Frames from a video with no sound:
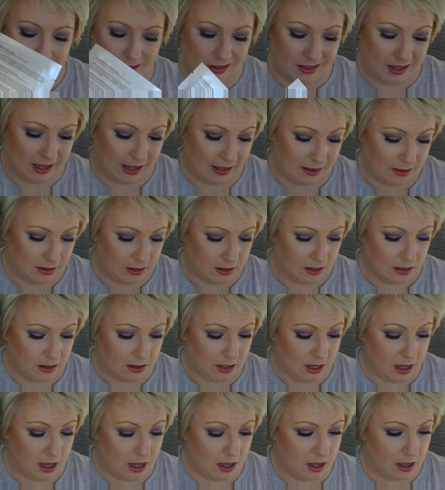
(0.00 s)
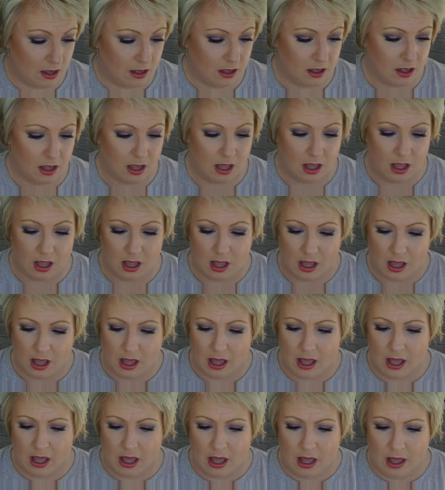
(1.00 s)
that thing there.
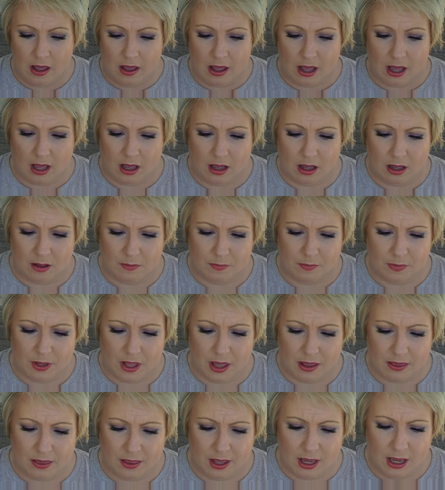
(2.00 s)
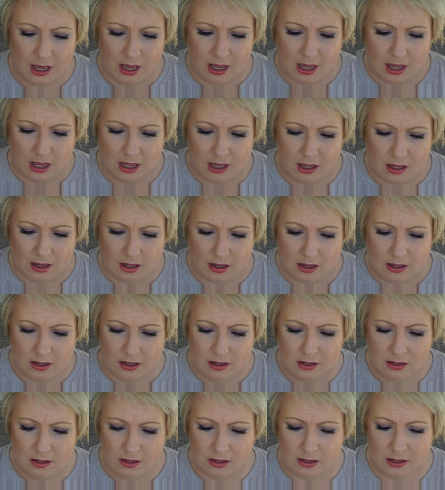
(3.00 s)
Um, they
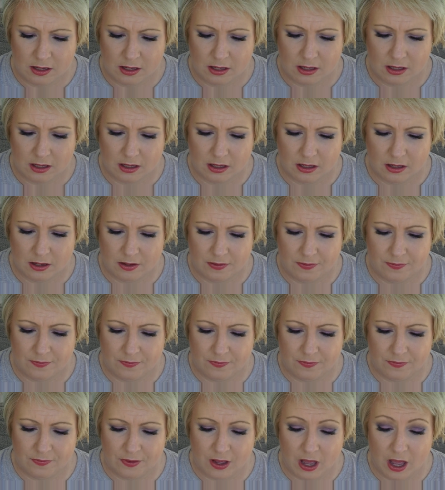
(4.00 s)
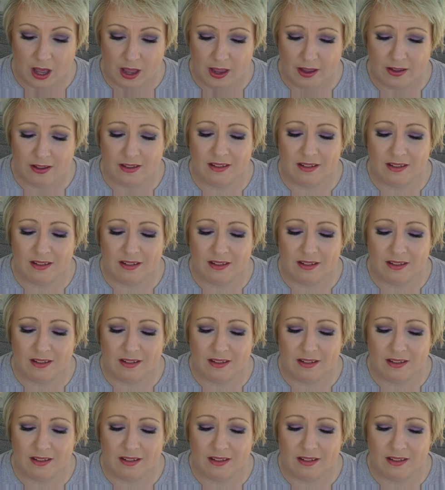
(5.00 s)
are five,